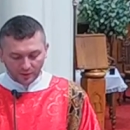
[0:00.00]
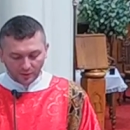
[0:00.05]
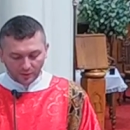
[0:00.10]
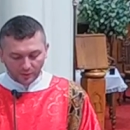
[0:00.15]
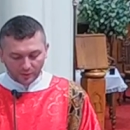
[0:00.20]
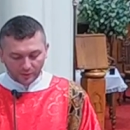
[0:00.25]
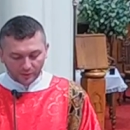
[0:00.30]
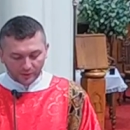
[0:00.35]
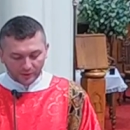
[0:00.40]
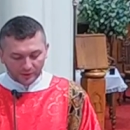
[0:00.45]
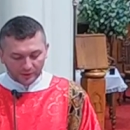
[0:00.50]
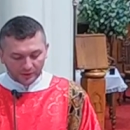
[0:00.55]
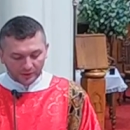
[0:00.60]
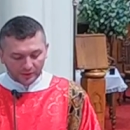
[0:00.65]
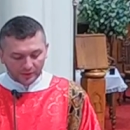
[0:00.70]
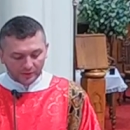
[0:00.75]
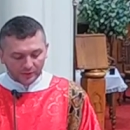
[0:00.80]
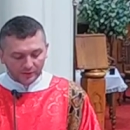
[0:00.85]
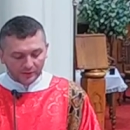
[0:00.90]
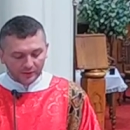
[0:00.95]
We read
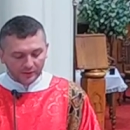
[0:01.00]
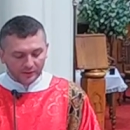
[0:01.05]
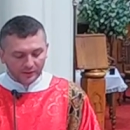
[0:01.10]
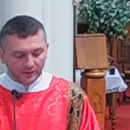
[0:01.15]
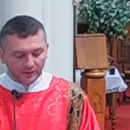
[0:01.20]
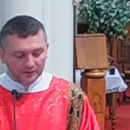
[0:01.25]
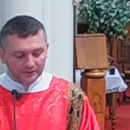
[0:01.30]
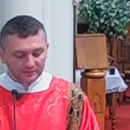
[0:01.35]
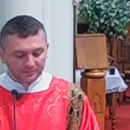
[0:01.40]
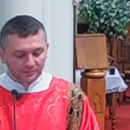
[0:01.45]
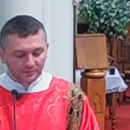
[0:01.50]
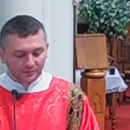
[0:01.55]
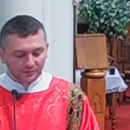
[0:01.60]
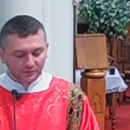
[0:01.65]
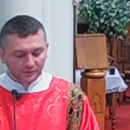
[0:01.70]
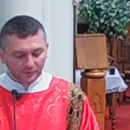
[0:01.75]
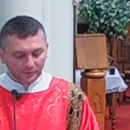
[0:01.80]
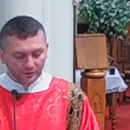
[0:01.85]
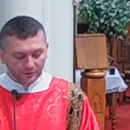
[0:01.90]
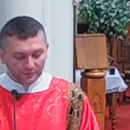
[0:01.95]
in the gospel
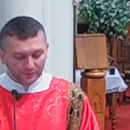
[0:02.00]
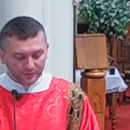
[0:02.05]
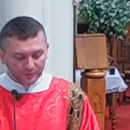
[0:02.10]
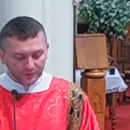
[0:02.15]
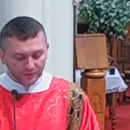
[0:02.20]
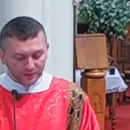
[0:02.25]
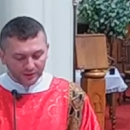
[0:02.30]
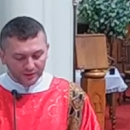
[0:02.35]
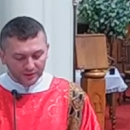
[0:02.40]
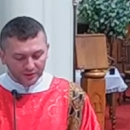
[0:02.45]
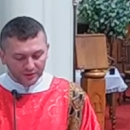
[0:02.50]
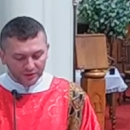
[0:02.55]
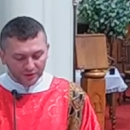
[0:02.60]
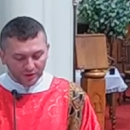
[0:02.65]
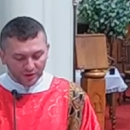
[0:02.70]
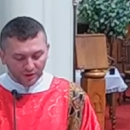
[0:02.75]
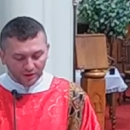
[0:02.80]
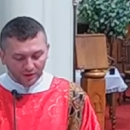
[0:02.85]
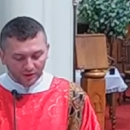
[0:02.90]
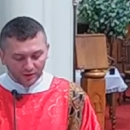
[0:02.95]
from this
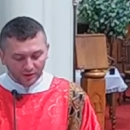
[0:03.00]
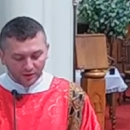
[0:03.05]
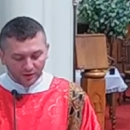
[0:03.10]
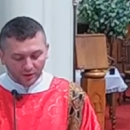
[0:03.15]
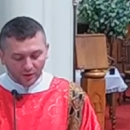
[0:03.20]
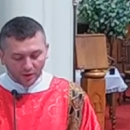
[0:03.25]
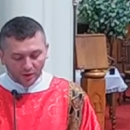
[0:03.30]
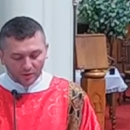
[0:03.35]
child